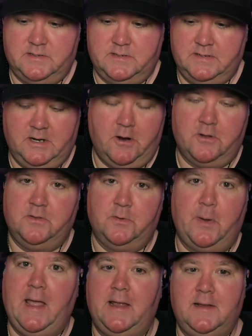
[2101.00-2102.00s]
are the
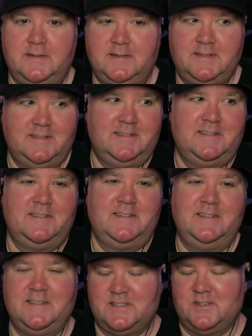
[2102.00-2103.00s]
way
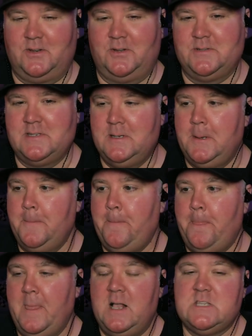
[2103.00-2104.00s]
in solos.
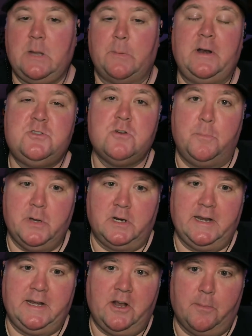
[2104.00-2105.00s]
So I went into a
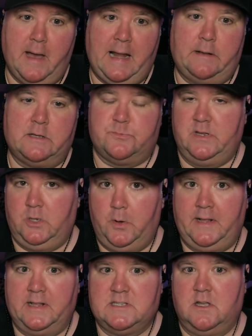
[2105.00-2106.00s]
building nearby, and I was reloading
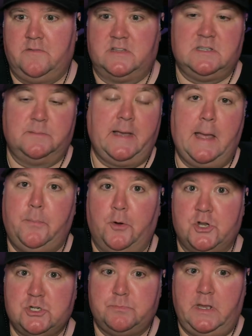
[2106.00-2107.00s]
and stuff, and some guy
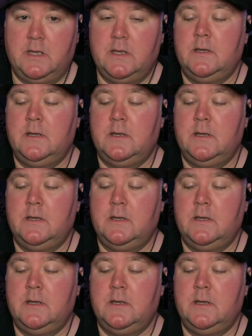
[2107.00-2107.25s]
pushed me.